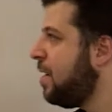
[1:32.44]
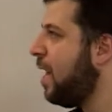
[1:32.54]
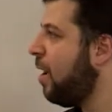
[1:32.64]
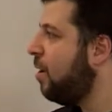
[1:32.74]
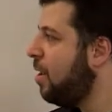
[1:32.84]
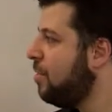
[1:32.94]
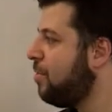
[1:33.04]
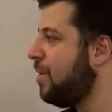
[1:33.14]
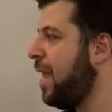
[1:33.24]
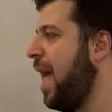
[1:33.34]
Now,
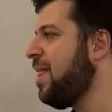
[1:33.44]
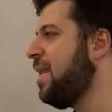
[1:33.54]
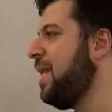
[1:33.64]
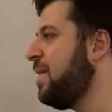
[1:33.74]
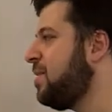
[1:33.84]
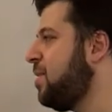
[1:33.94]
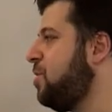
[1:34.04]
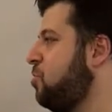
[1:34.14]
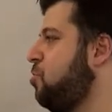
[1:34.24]
the reality is these